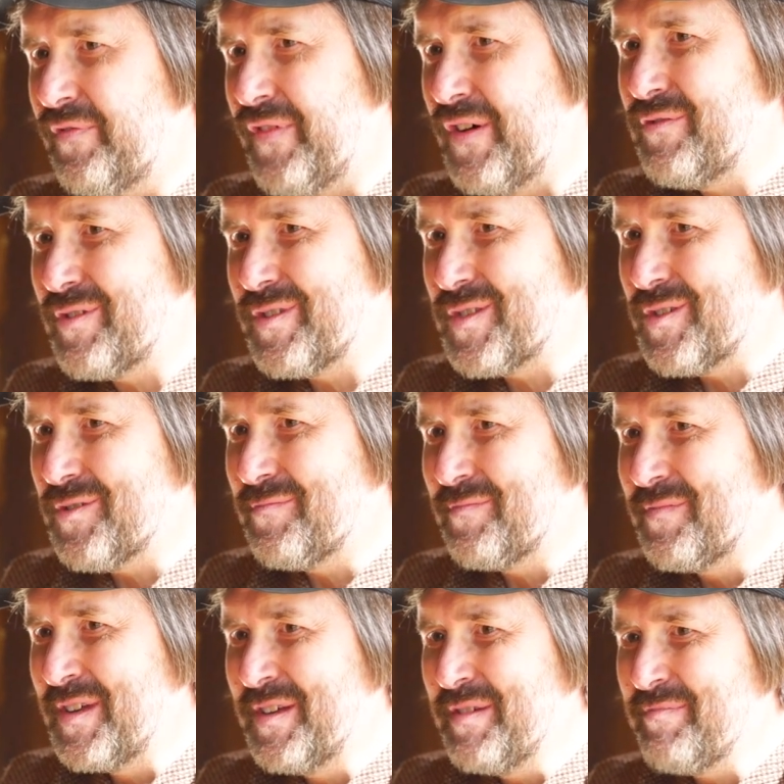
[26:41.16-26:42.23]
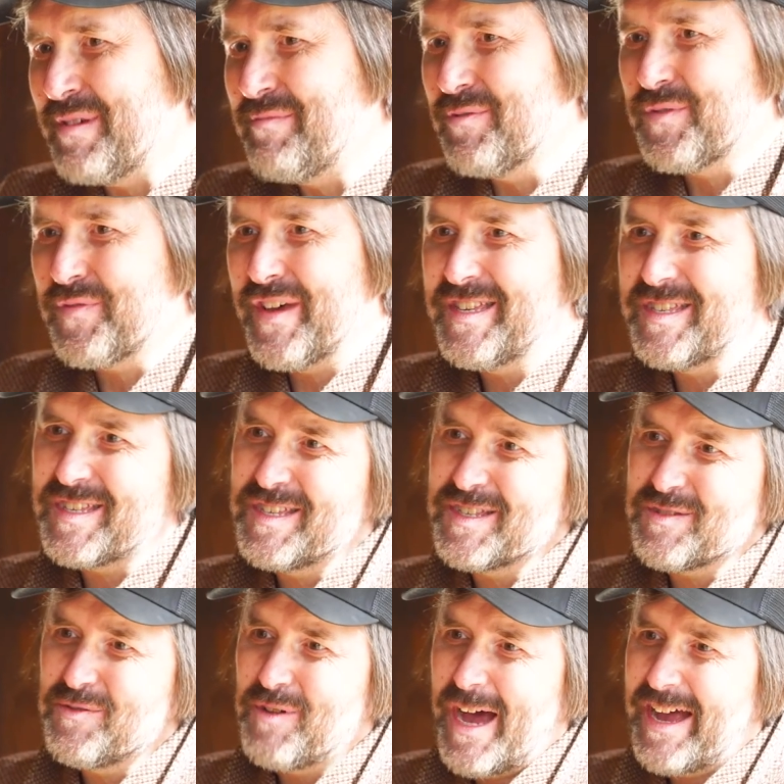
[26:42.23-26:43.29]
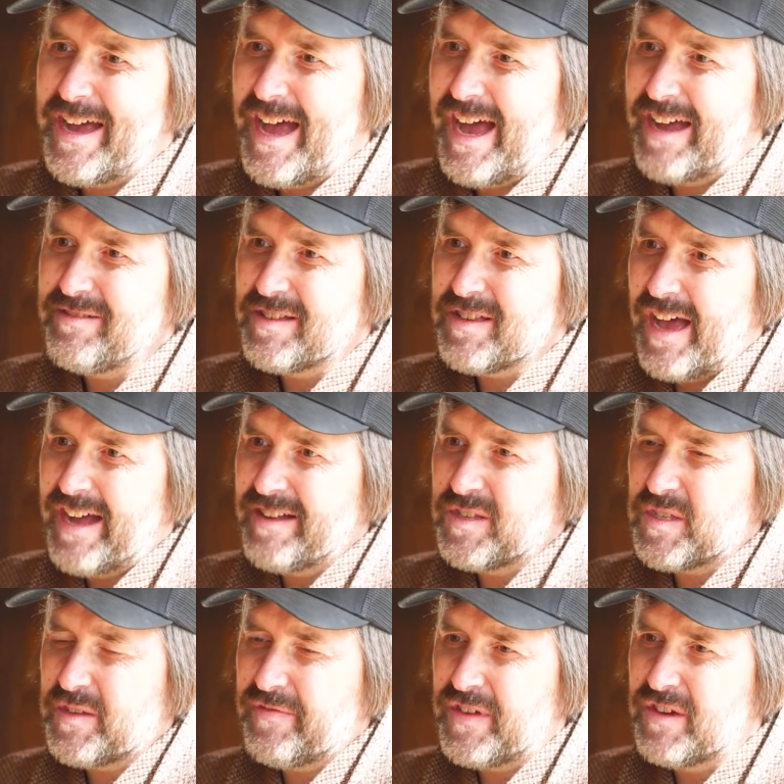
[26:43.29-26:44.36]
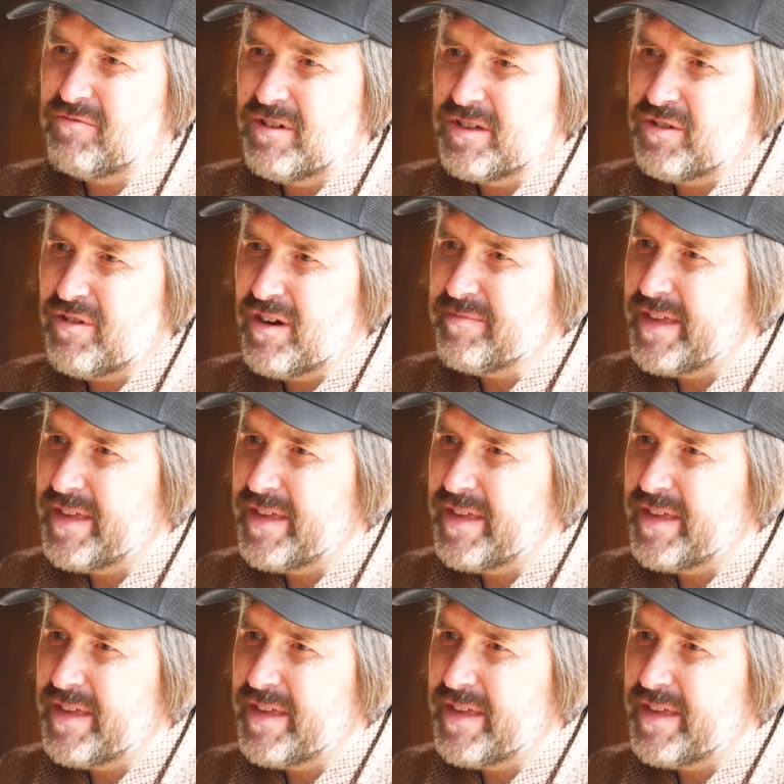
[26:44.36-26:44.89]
focus on people's faces, or how how, do, how does it feel when you're up